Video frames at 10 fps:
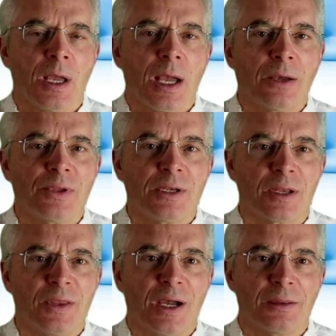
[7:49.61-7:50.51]
How did a
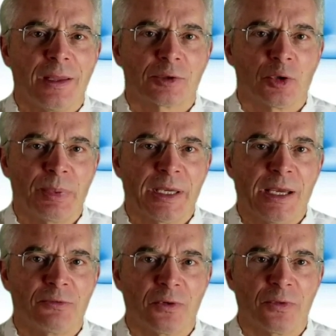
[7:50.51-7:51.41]
dialectical
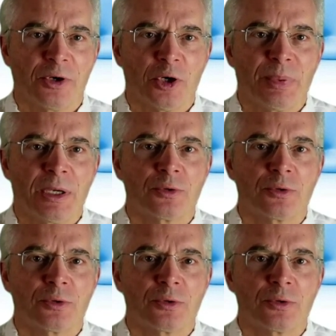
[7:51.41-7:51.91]
behavioral therapy